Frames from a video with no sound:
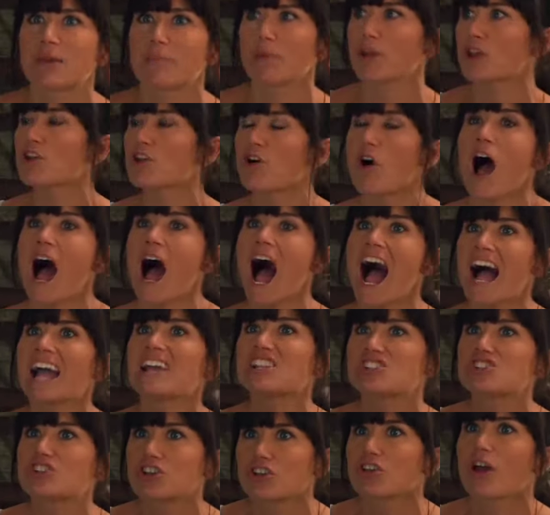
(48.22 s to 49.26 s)
but you know, I
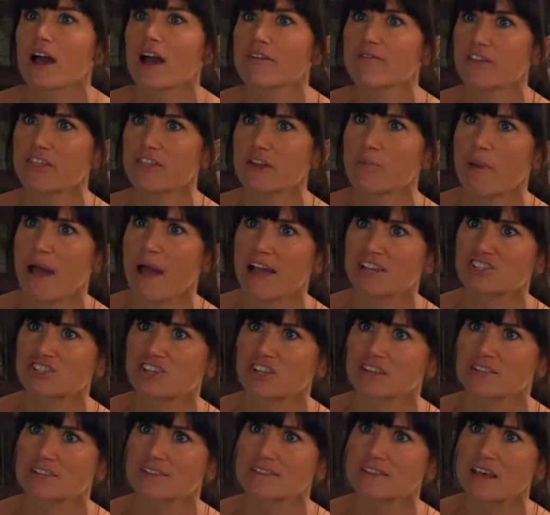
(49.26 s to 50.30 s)
do have other
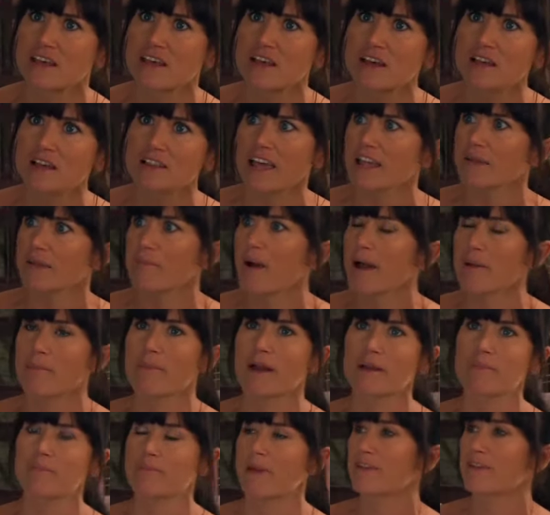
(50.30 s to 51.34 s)
passions. Like my,
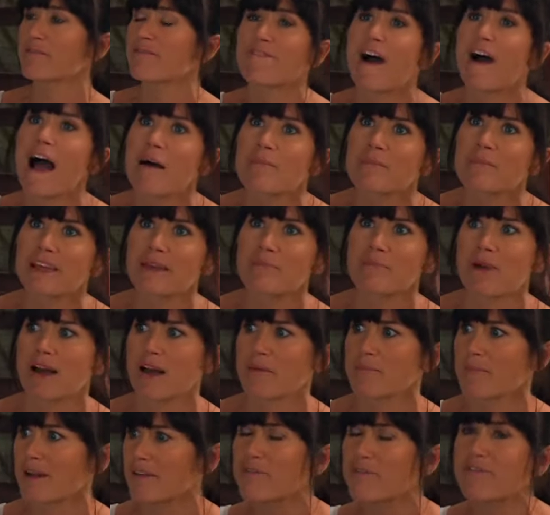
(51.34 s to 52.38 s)
my, my family, my,
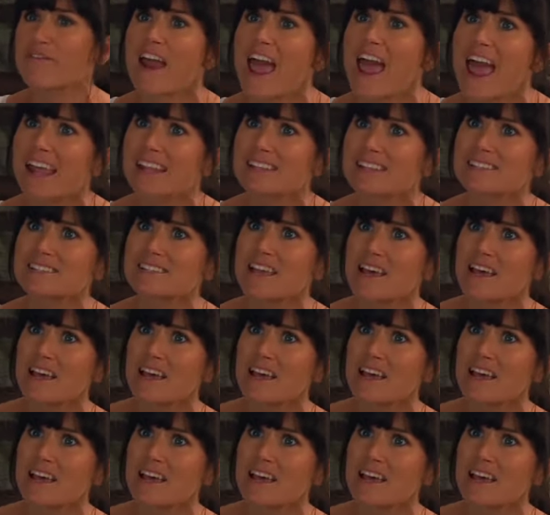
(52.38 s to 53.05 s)
my friends.